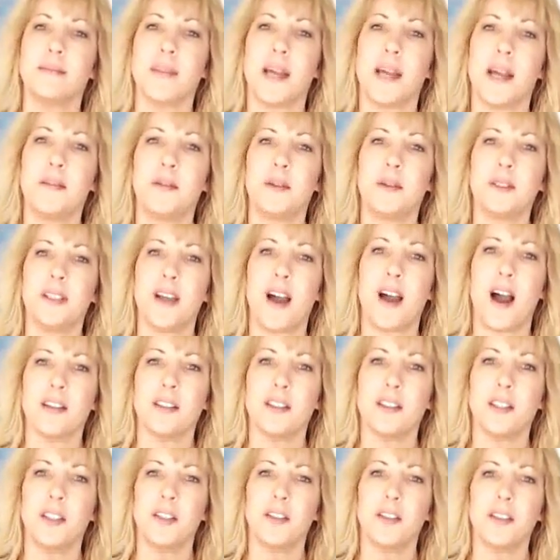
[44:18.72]
I will talk
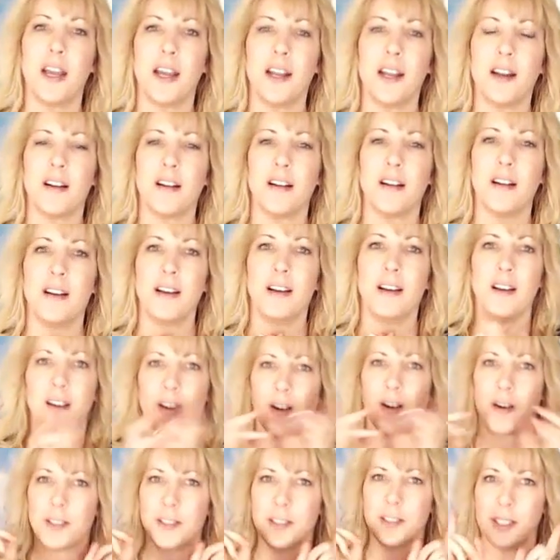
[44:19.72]
to you later
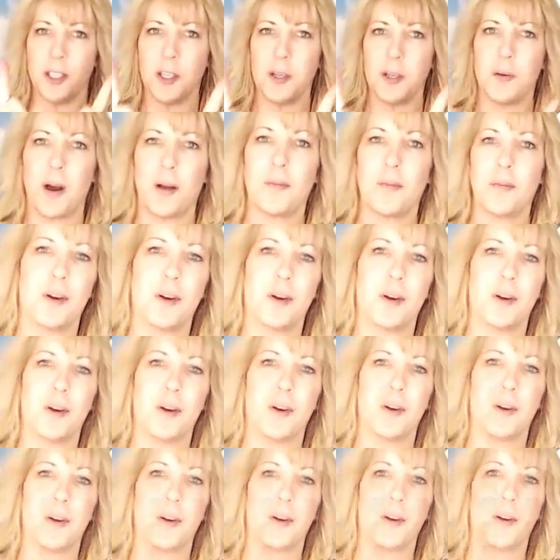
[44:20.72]
or see you on one of
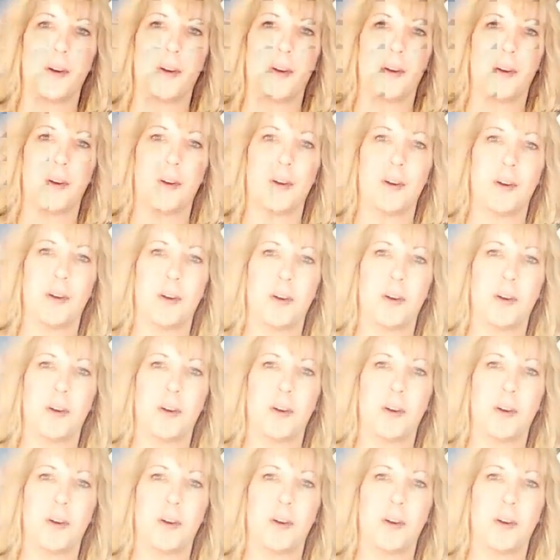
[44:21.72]
your videos.